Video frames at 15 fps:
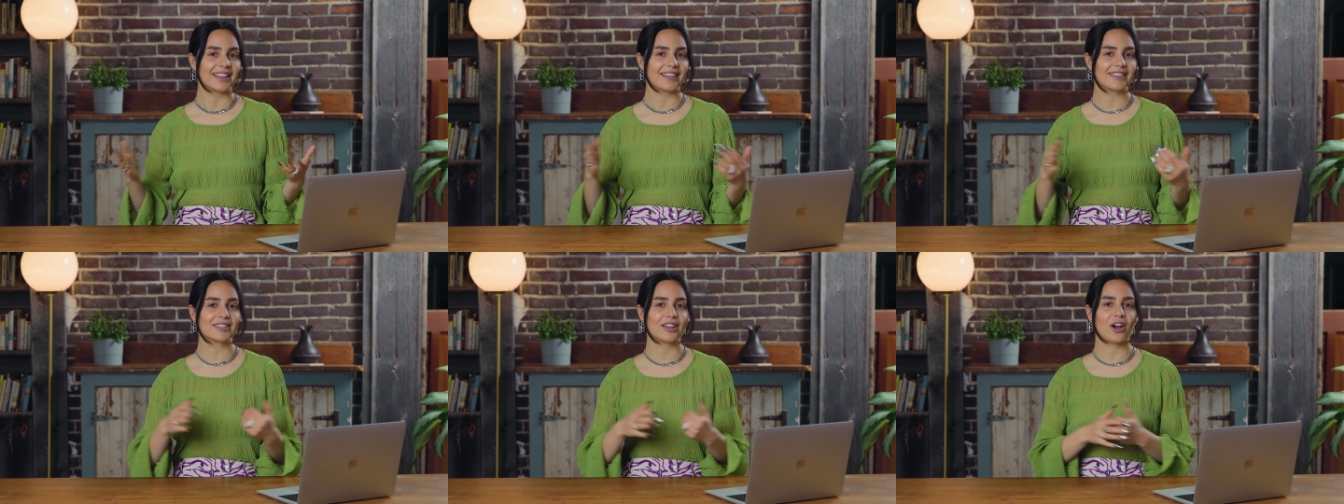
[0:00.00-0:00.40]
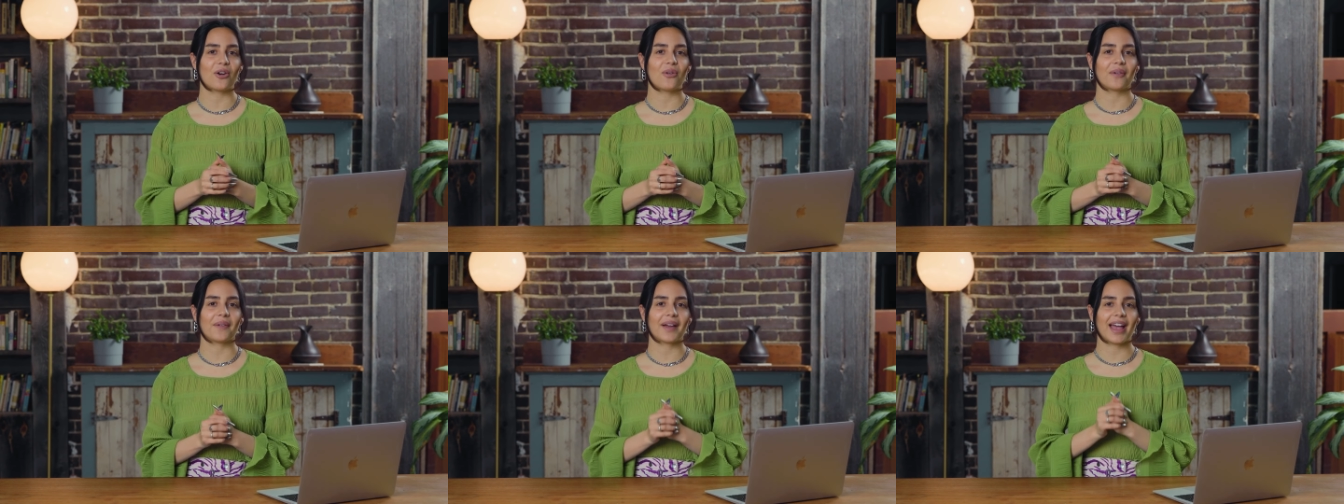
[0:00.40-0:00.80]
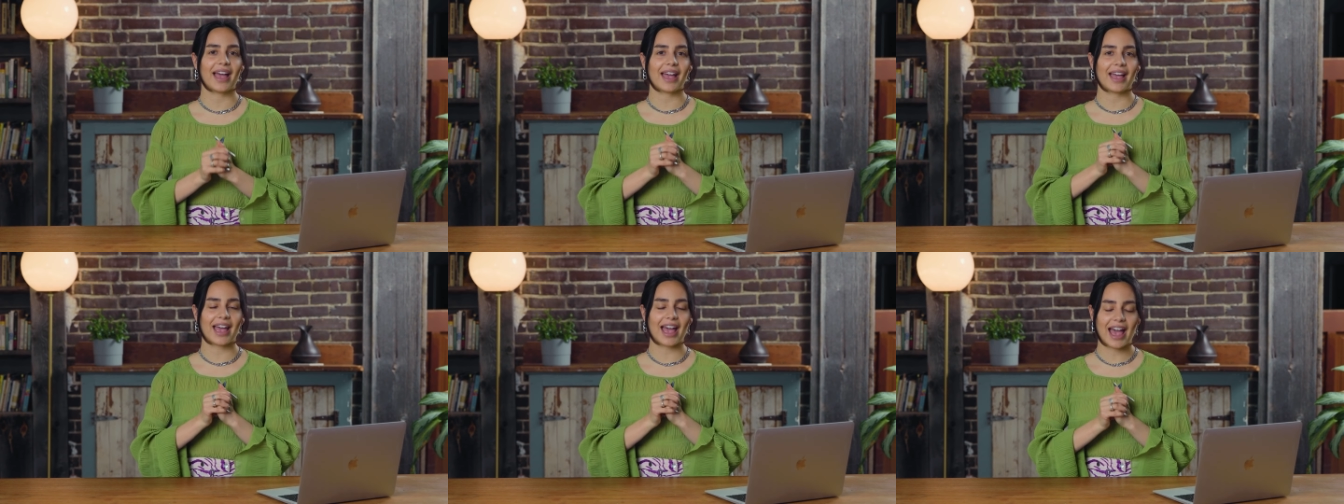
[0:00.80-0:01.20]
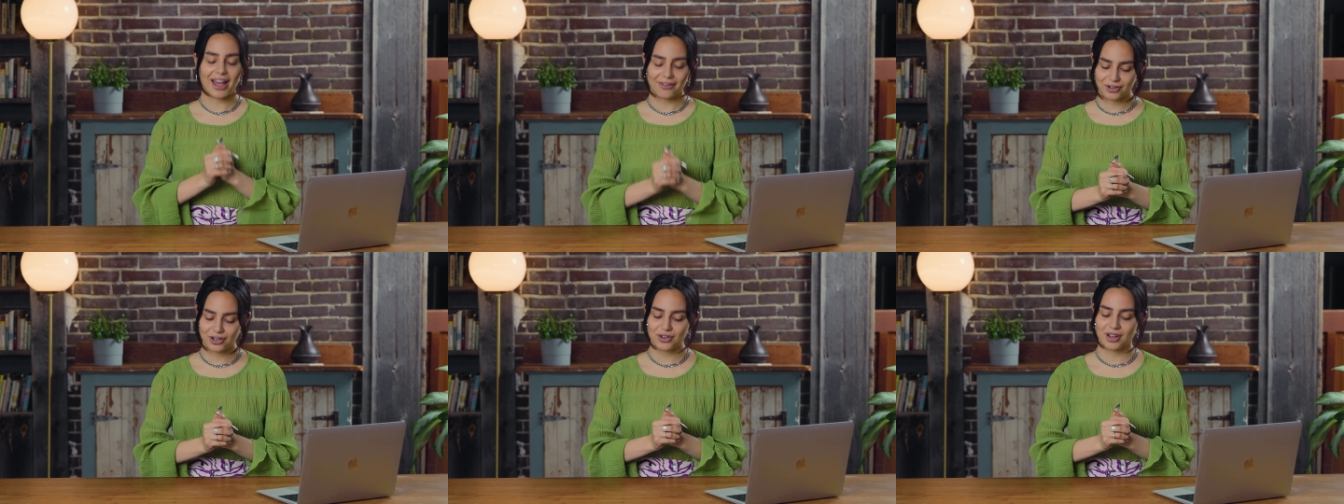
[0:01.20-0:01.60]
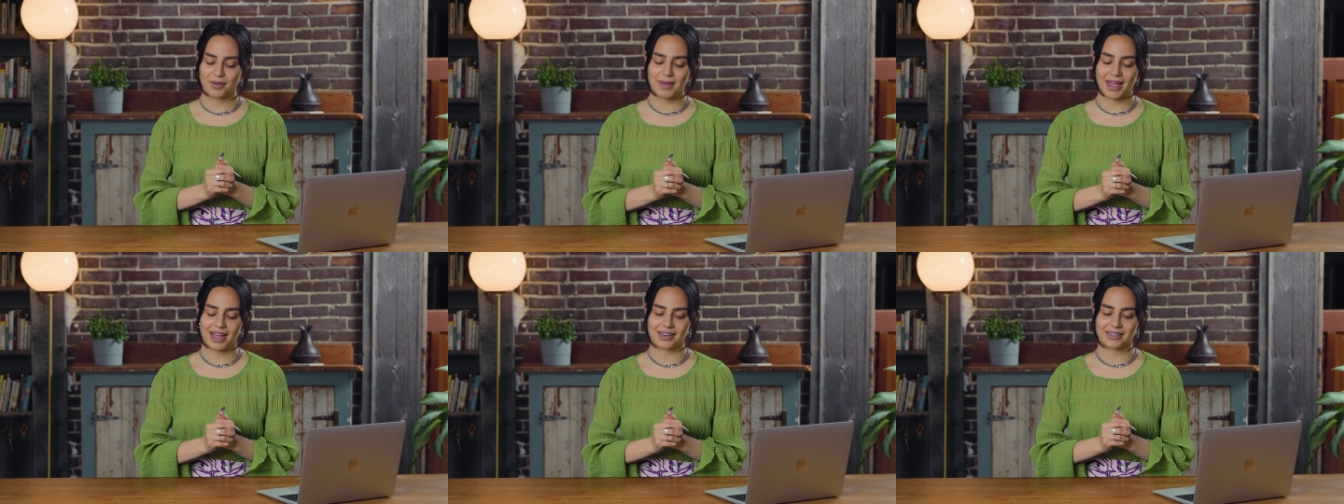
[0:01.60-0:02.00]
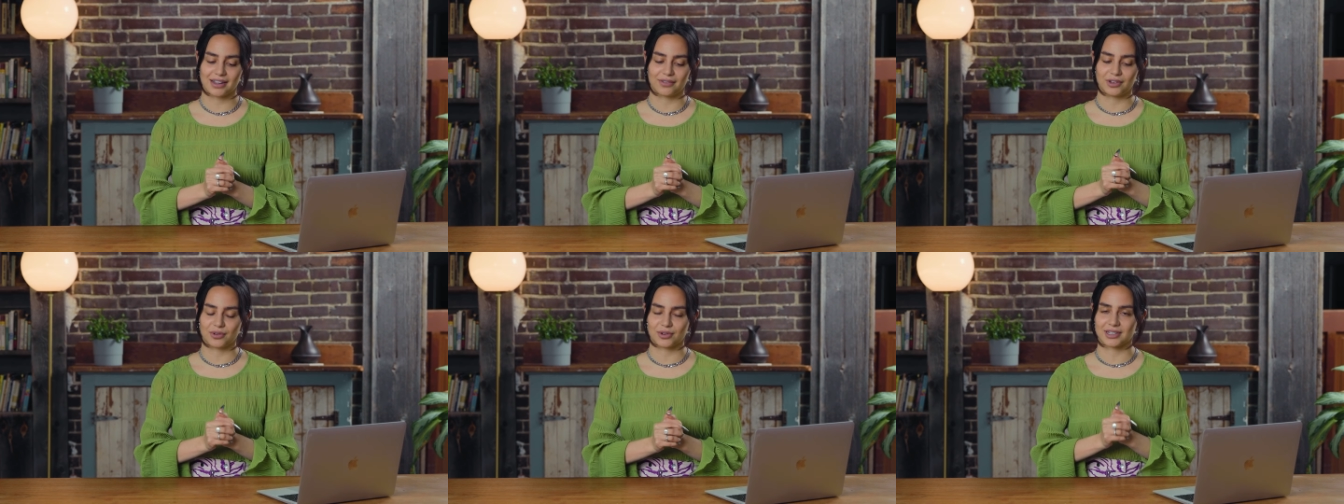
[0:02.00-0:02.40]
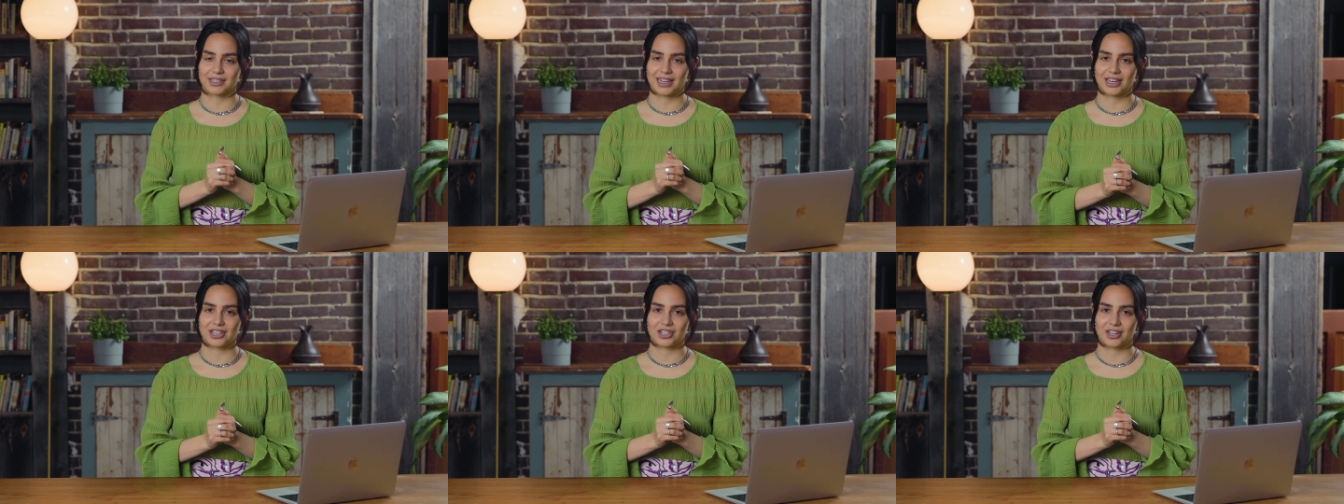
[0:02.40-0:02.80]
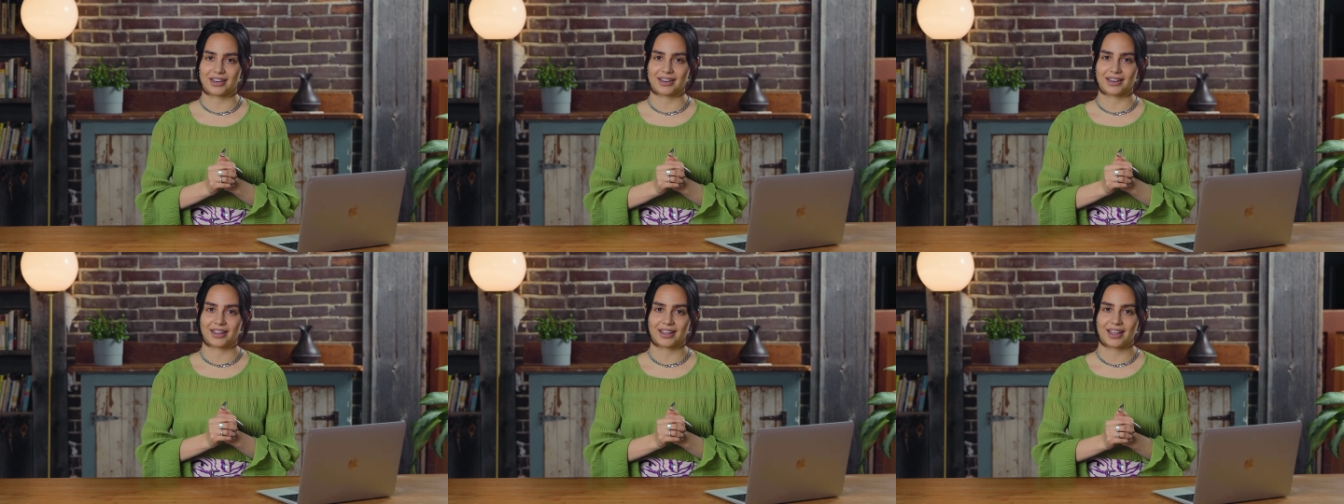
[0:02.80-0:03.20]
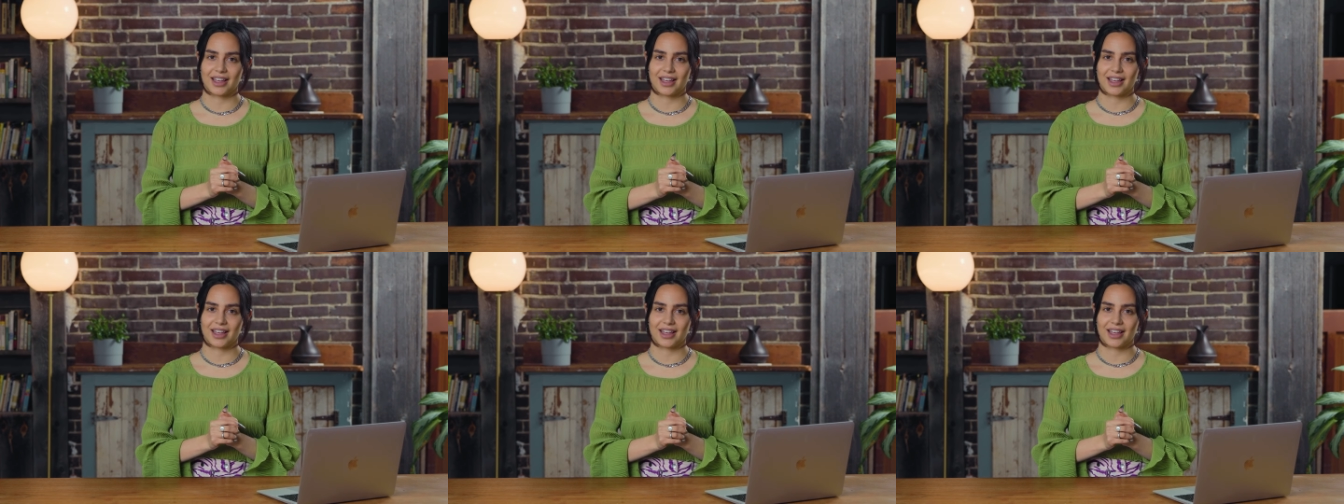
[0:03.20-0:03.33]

So after you command a viewer's attention,